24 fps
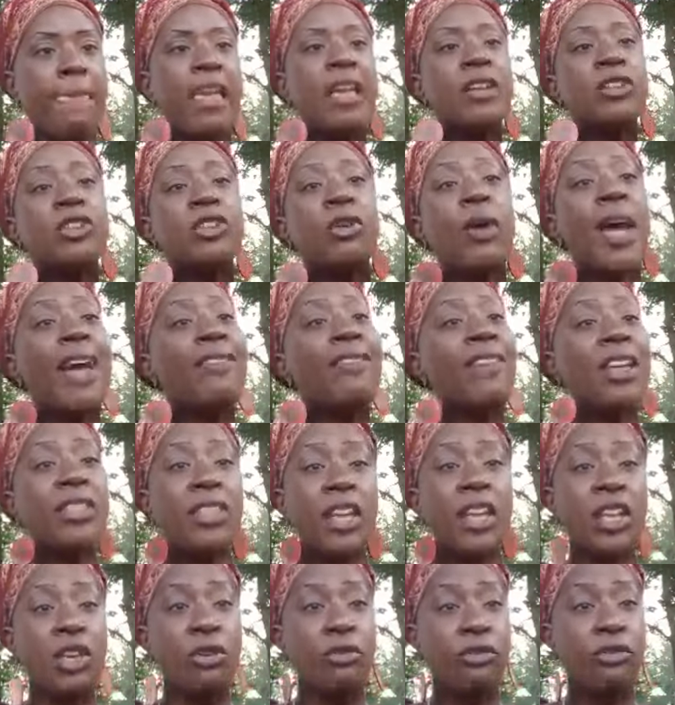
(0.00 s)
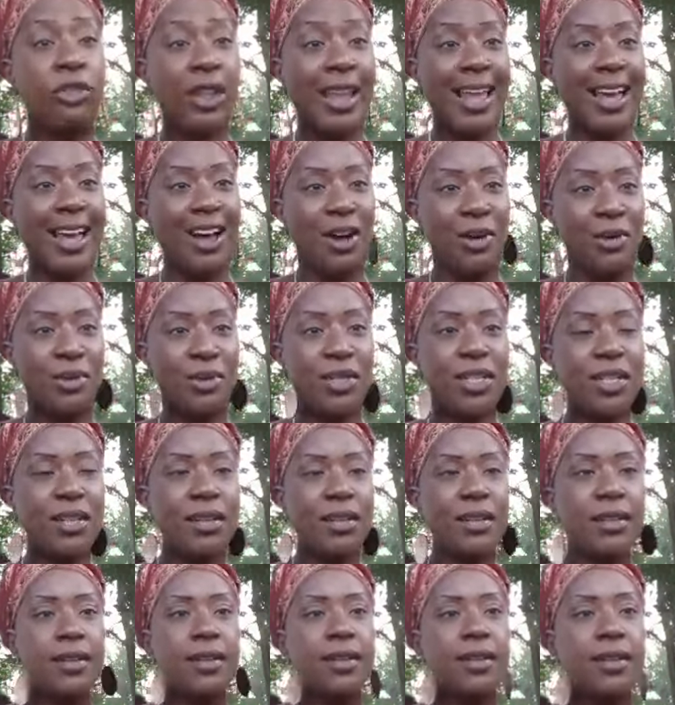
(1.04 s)
So everything you fill out
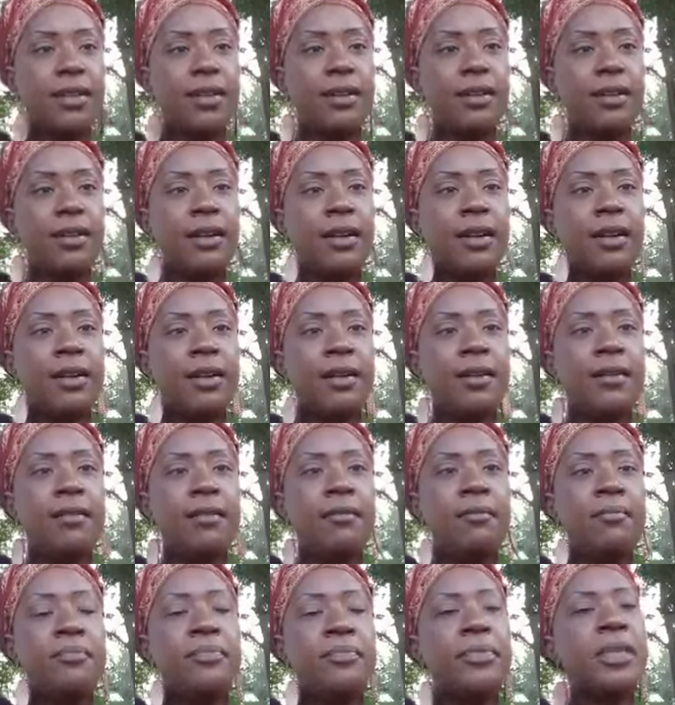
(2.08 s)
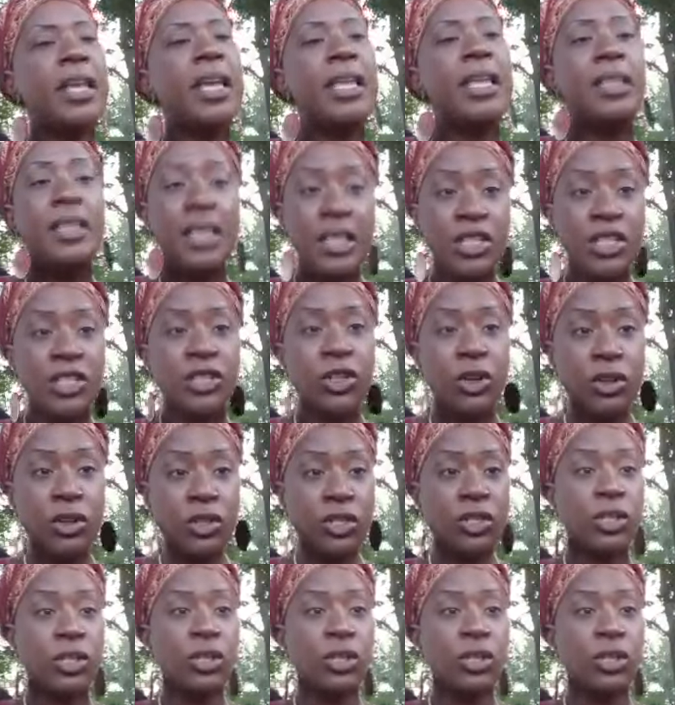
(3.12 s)
in this to,